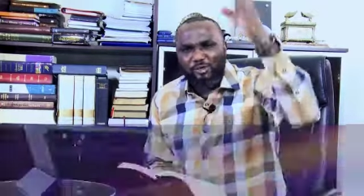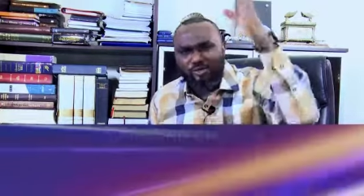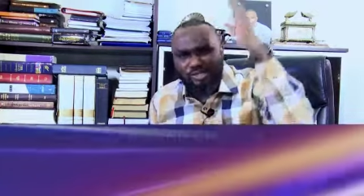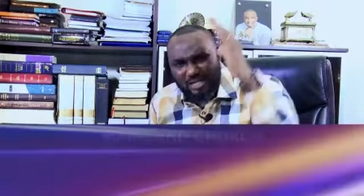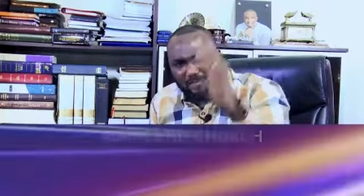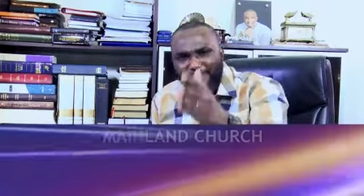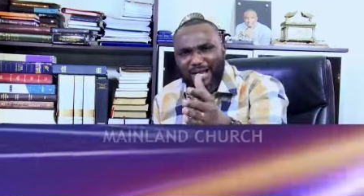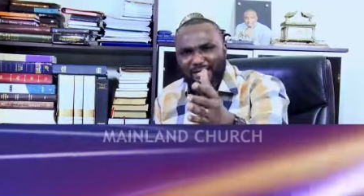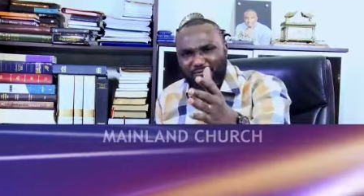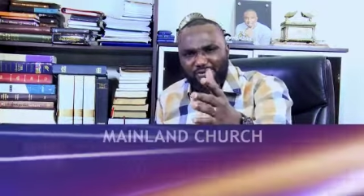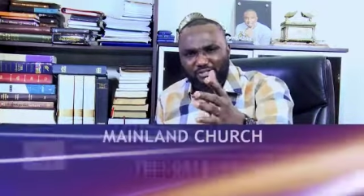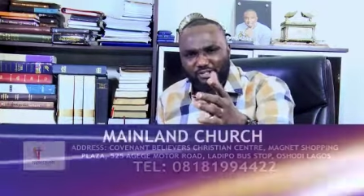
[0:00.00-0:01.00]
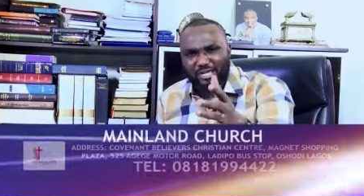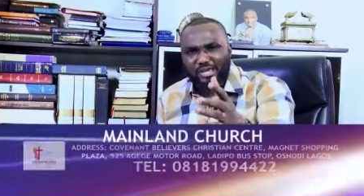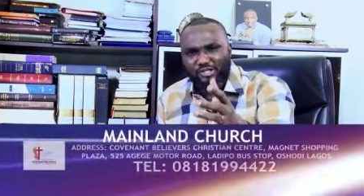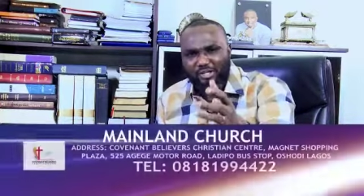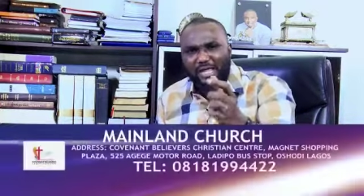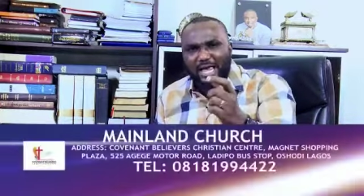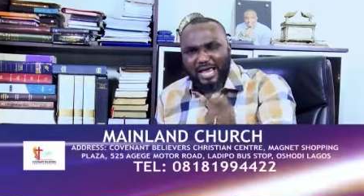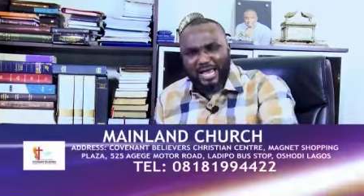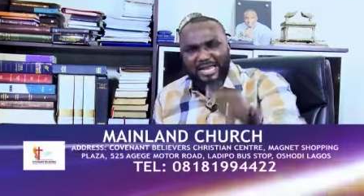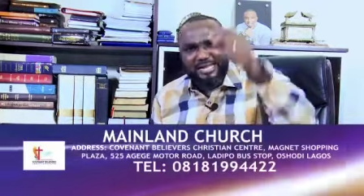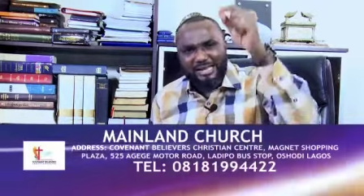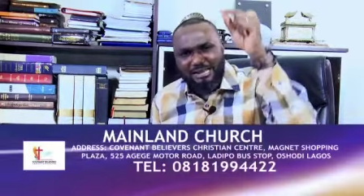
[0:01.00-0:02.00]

to see manifestation in the